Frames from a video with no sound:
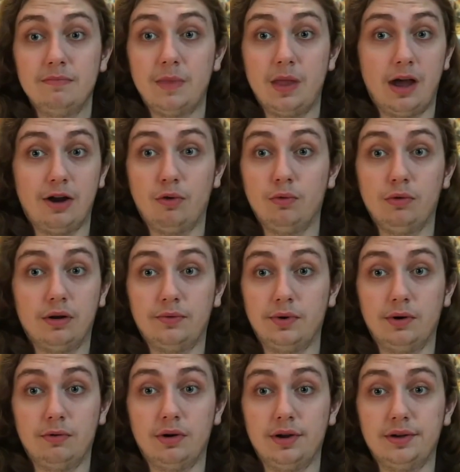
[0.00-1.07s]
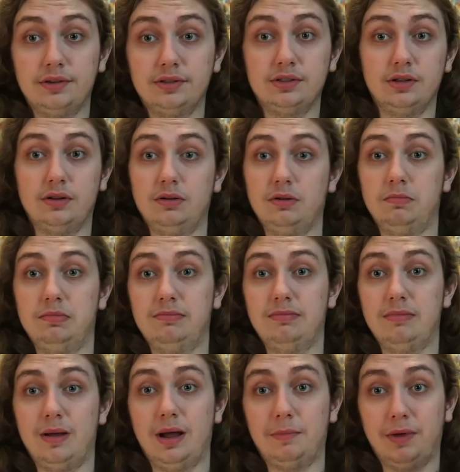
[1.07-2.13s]
I don't work for the Rays, so
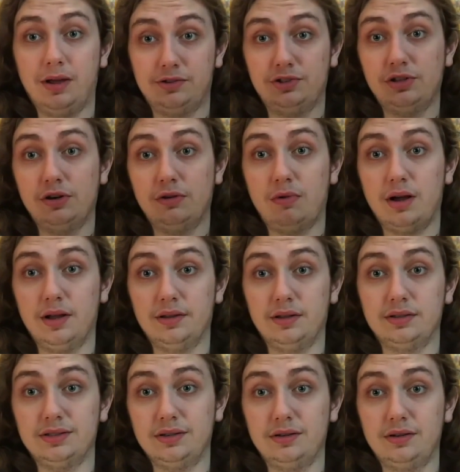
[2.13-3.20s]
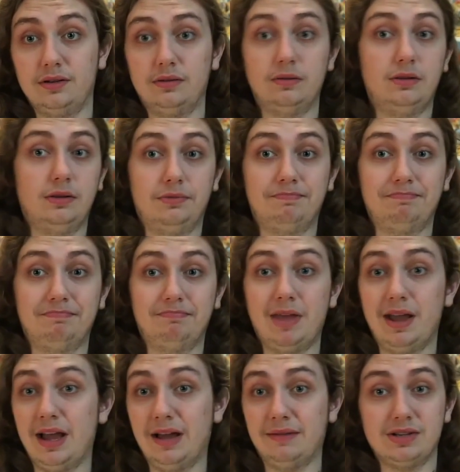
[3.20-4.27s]
I'm not sure why they did it. They
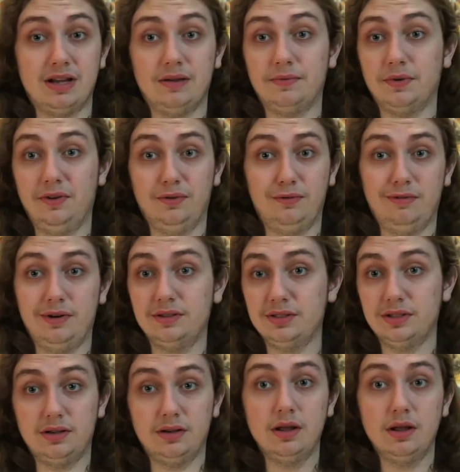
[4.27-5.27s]
have to have a good reason.